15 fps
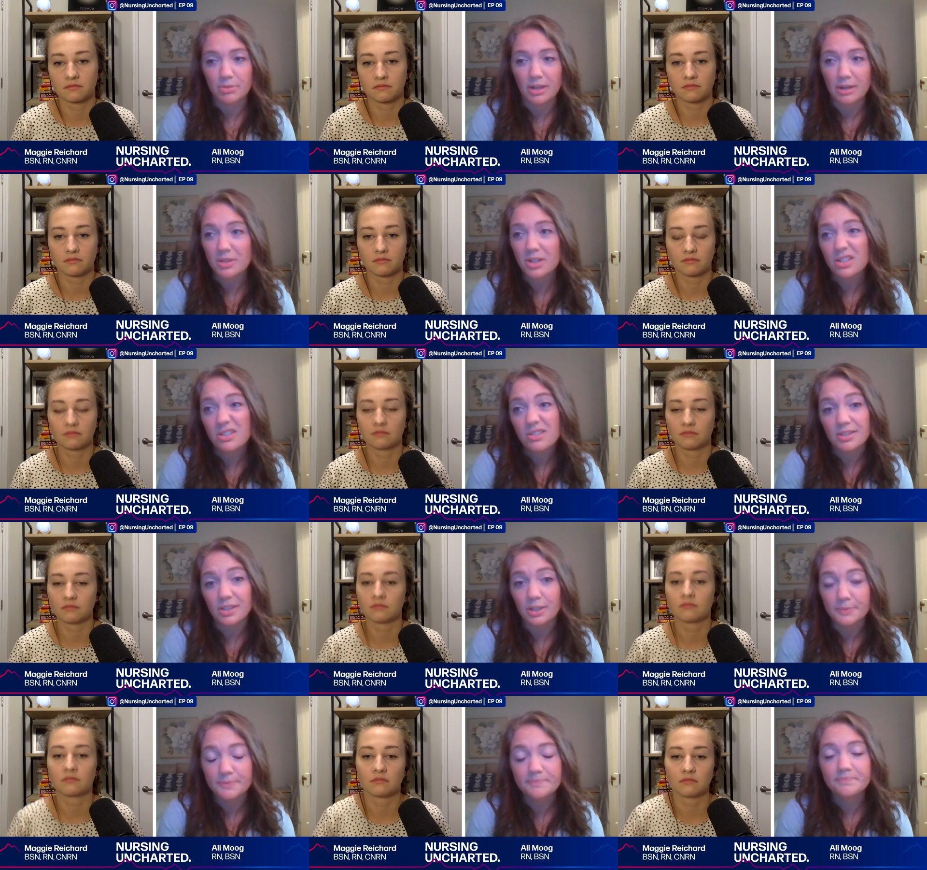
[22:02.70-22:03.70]
Speaker 1: parameters.
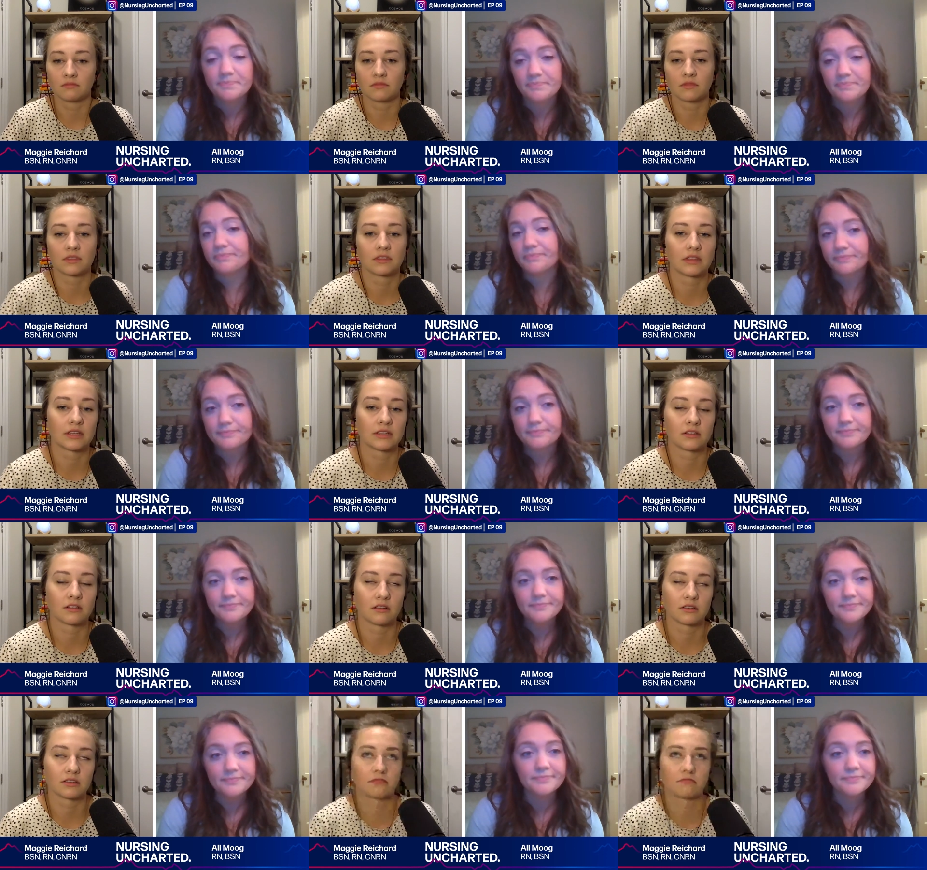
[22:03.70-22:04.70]
So that's
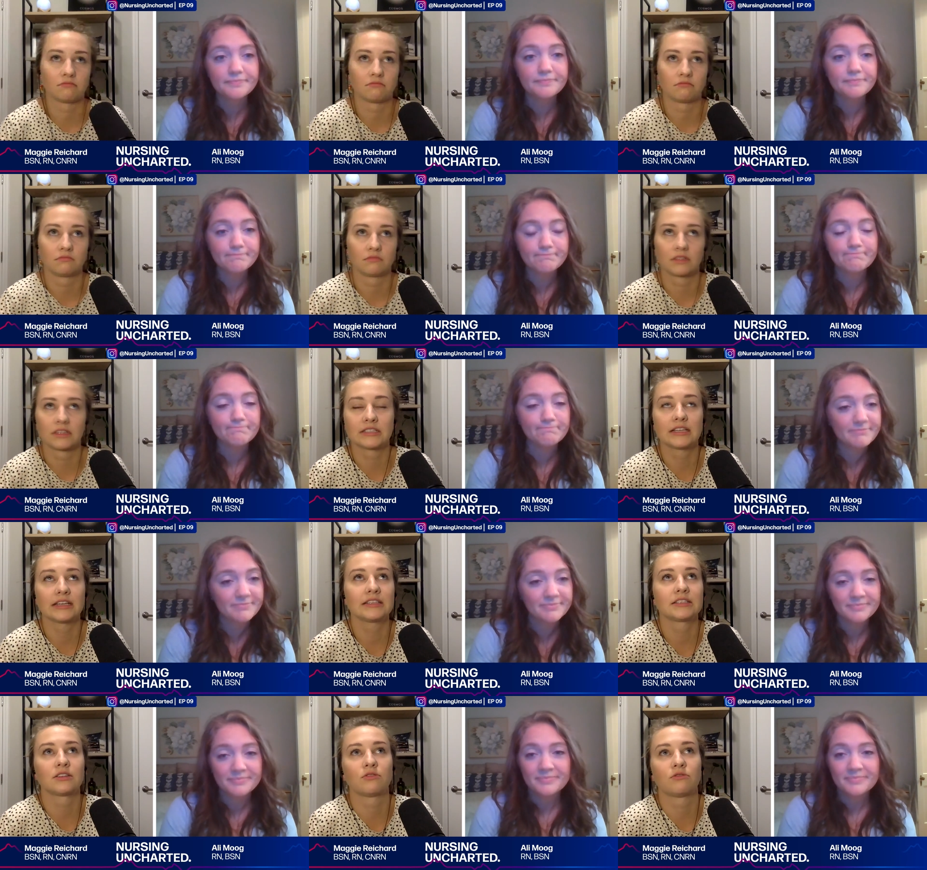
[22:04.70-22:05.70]
awesome. Because
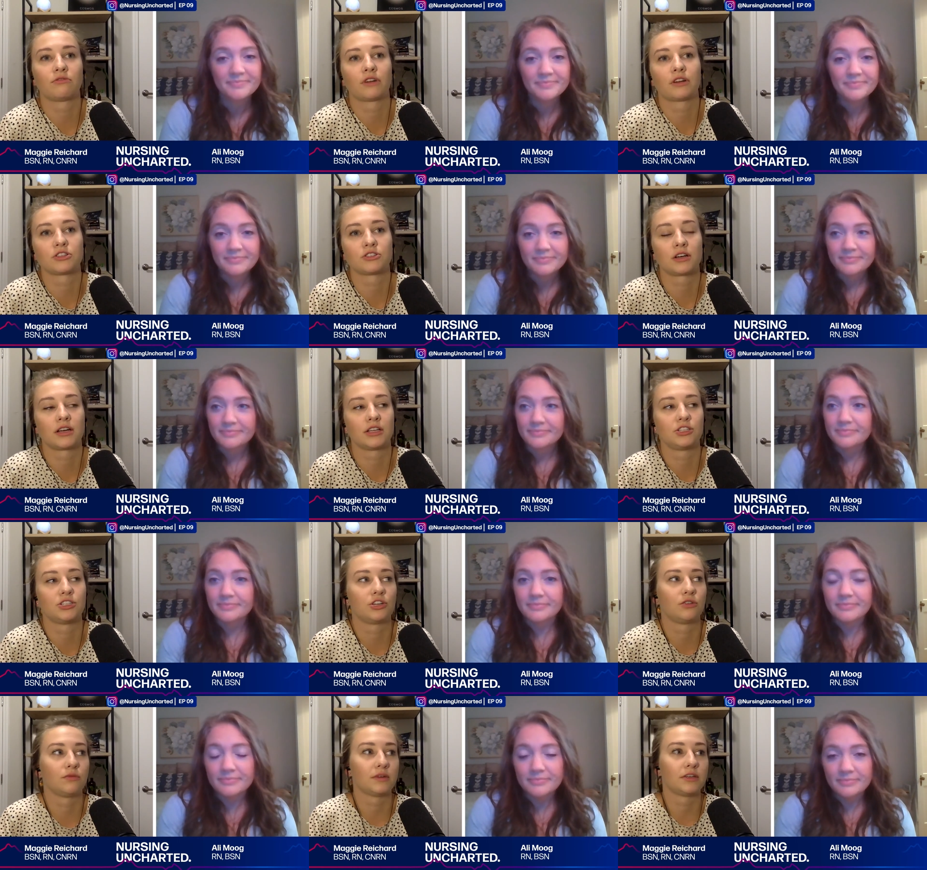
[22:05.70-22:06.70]
that's so frustrating
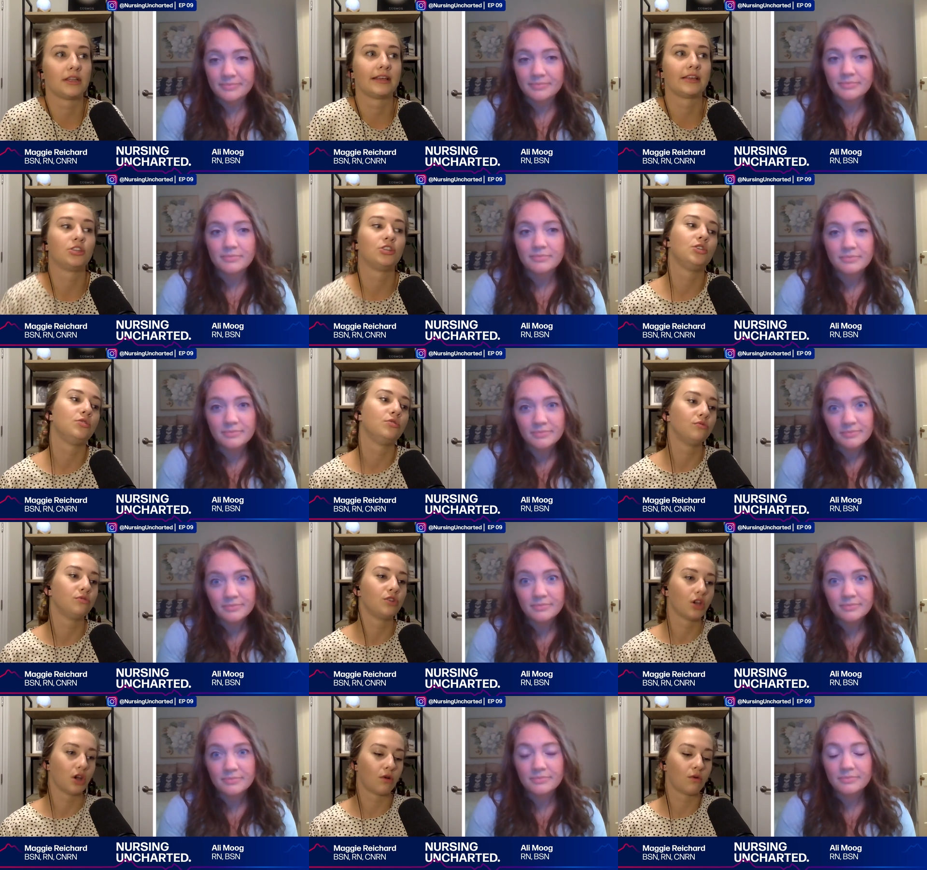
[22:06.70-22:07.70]
too, when like, you
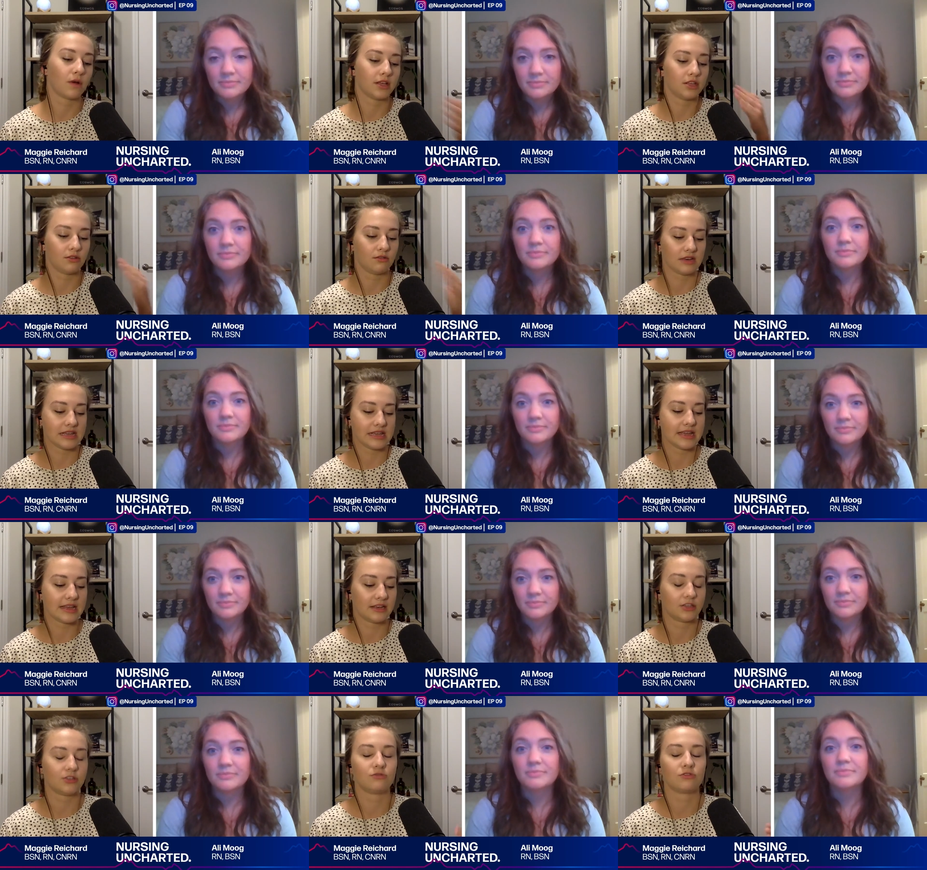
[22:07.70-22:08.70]
know what you need
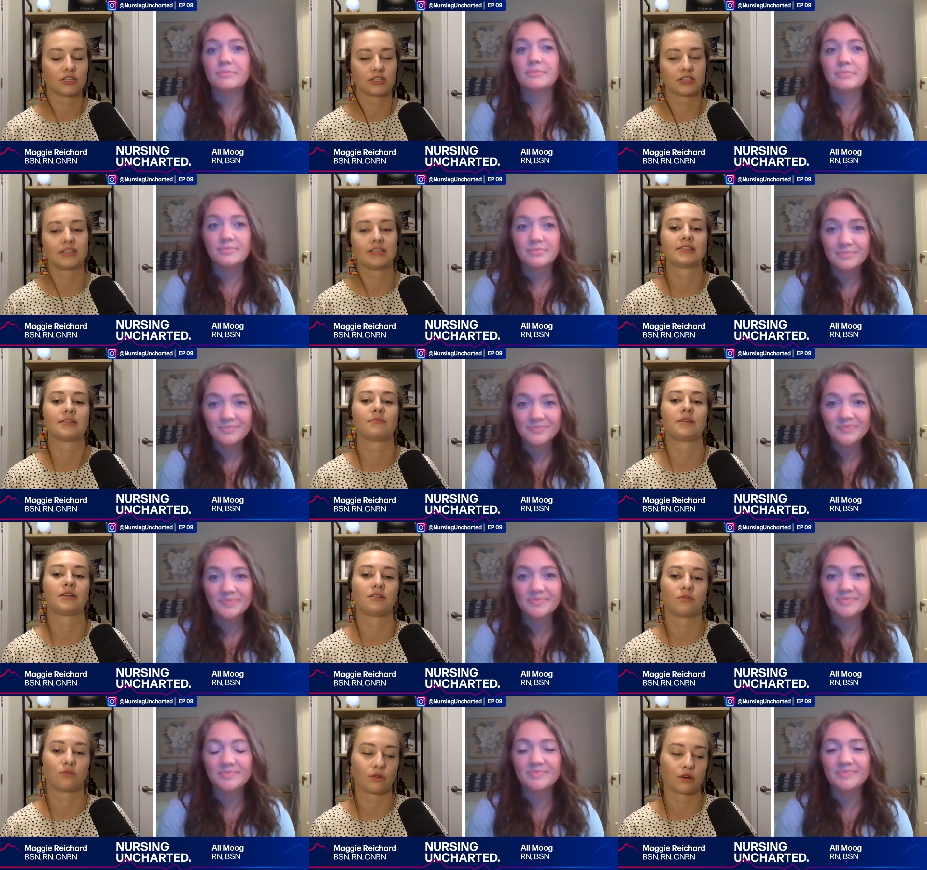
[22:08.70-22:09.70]
and you just need somebody
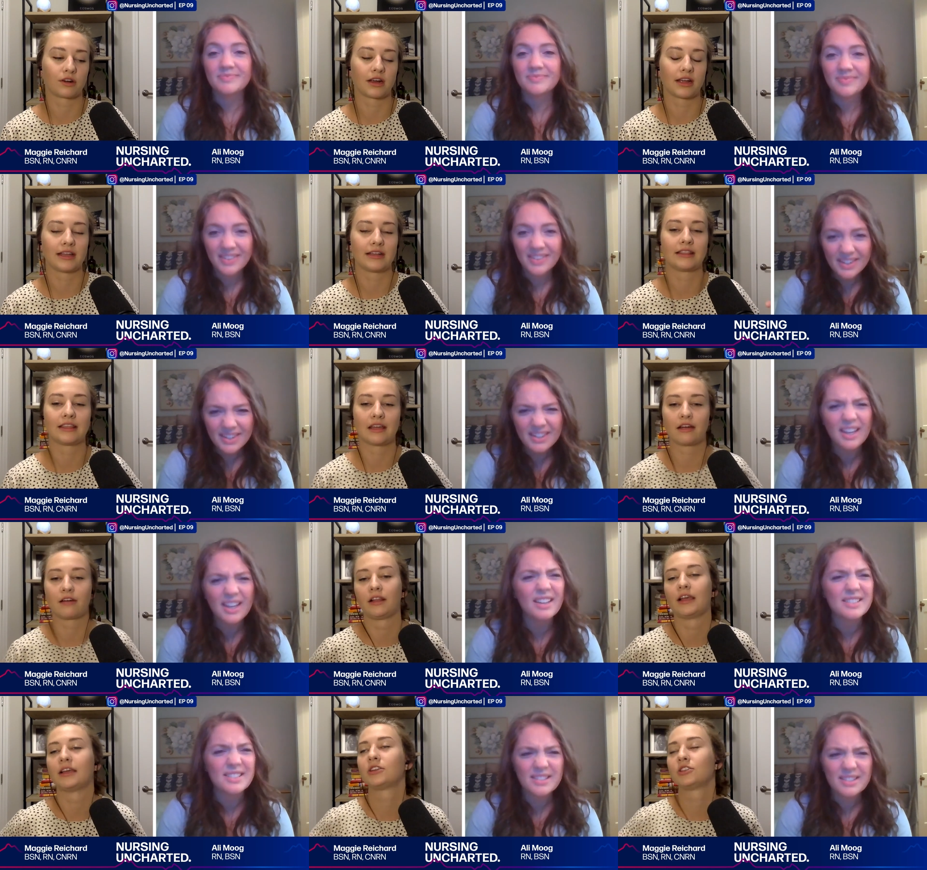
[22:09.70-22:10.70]
to order it and they're
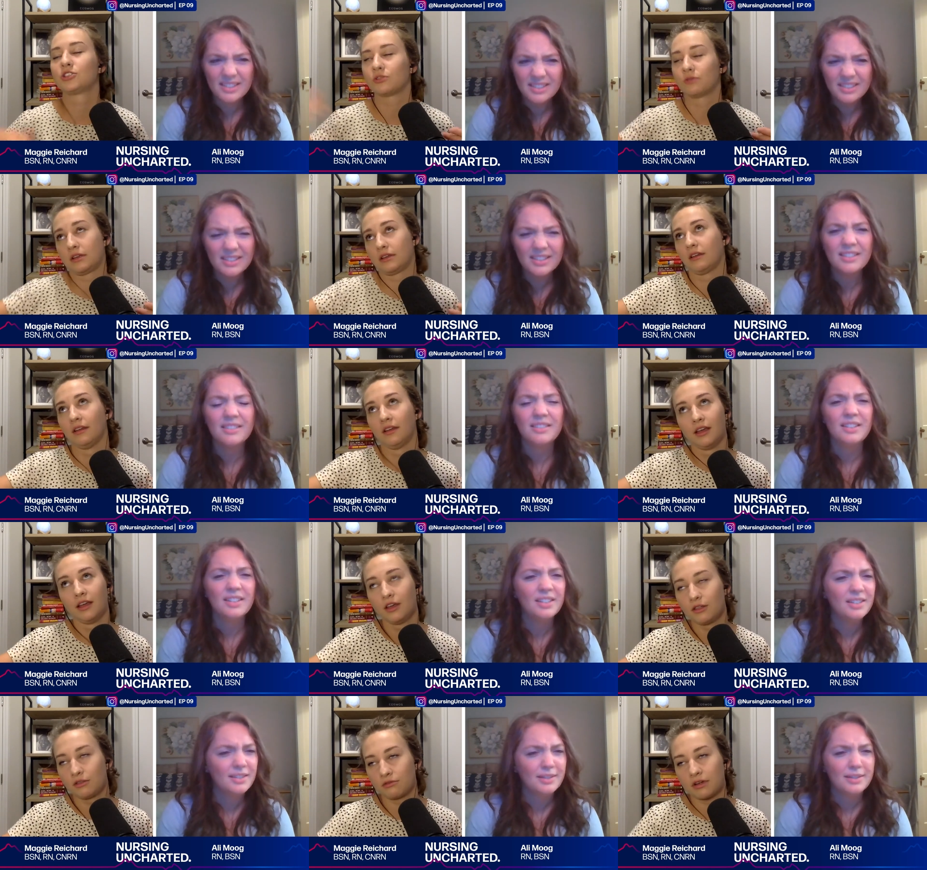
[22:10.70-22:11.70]
like doing
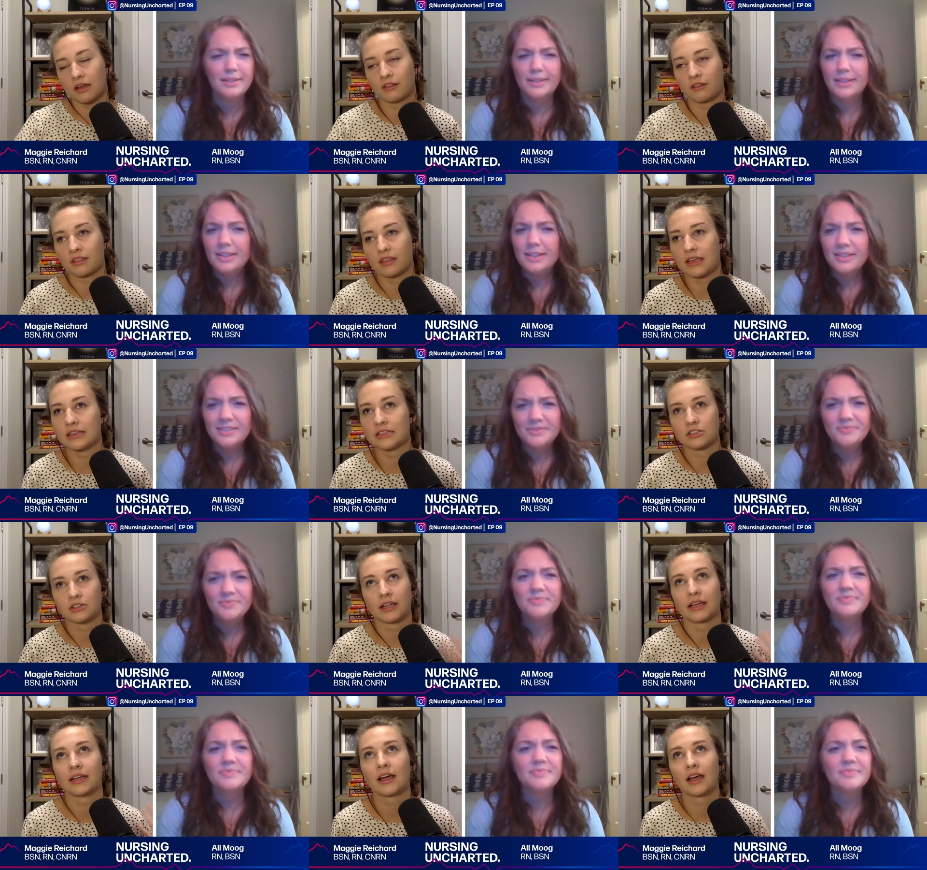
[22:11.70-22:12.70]
3 other things. And you're
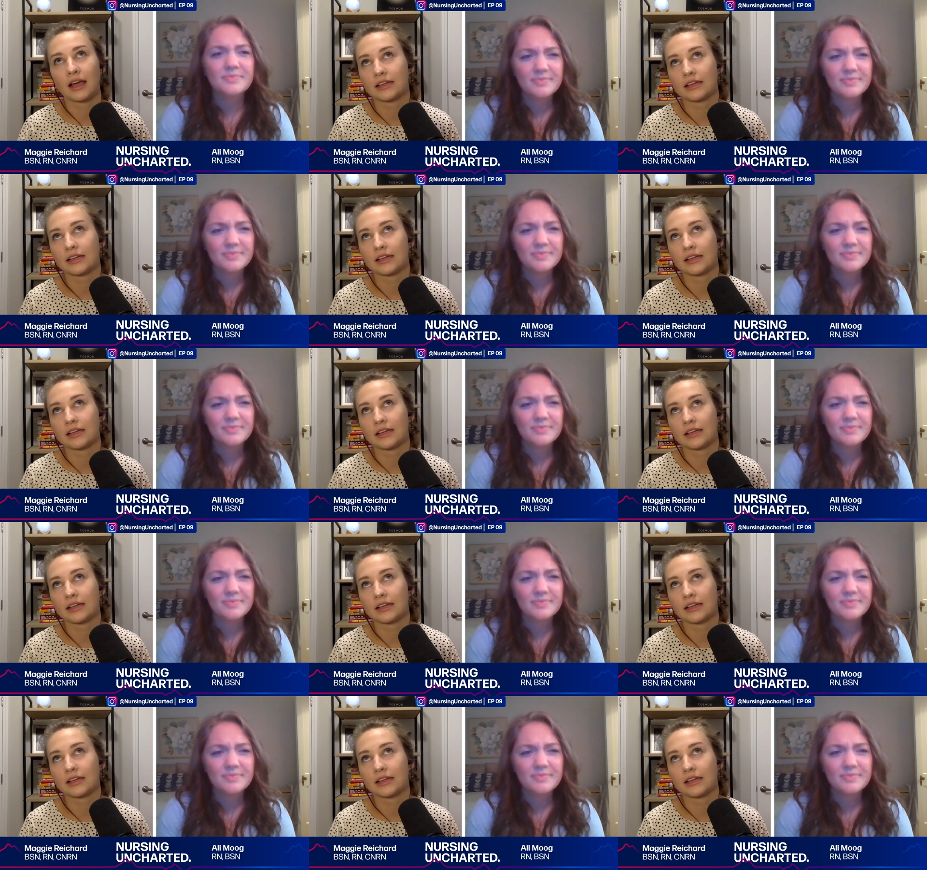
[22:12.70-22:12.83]
like,